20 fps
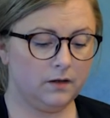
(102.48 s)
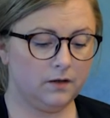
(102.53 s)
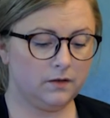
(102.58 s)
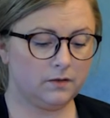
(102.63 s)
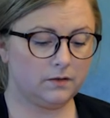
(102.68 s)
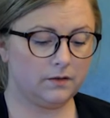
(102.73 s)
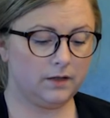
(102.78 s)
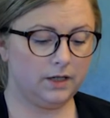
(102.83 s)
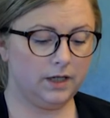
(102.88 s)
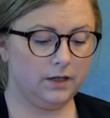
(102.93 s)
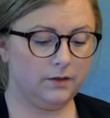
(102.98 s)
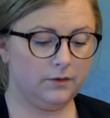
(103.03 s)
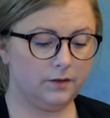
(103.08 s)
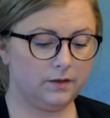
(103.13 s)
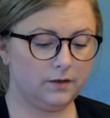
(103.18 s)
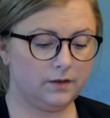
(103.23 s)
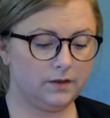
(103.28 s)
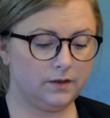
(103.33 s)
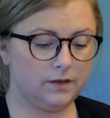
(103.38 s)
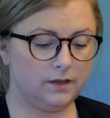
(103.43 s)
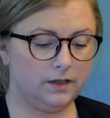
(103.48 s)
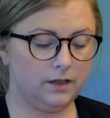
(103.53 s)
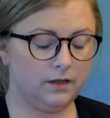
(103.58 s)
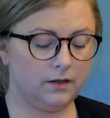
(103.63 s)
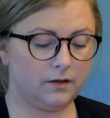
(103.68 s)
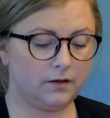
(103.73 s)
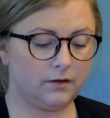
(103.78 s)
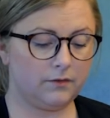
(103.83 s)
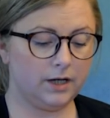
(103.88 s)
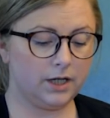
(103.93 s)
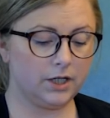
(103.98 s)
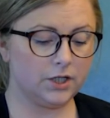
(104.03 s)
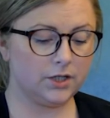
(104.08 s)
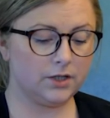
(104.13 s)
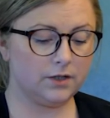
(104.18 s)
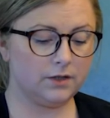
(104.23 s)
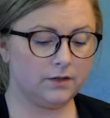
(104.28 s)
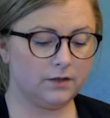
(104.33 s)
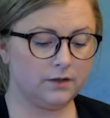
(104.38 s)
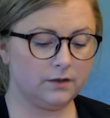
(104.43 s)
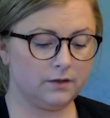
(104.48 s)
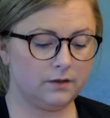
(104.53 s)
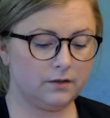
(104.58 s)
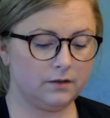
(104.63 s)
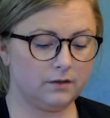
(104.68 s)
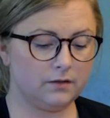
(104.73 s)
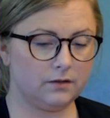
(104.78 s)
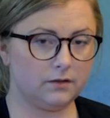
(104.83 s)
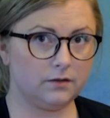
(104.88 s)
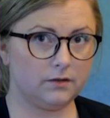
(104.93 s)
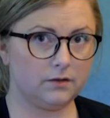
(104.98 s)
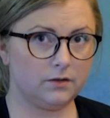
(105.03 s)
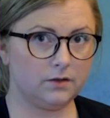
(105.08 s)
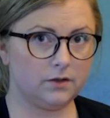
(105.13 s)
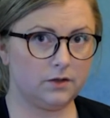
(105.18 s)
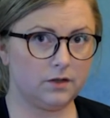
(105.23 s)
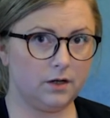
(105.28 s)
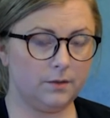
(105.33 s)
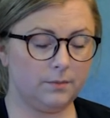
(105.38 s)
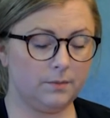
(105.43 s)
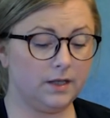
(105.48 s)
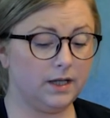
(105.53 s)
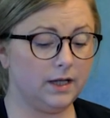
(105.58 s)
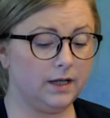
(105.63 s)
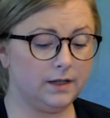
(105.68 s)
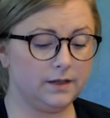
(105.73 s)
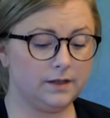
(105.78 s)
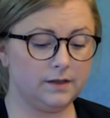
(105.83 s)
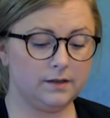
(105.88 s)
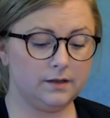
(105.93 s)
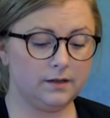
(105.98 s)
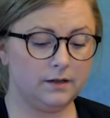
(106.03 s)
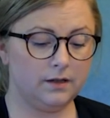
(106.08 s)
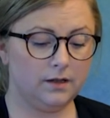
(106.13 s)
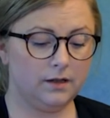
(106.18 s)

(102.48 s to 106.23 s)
So here you can see corrections, sharpness,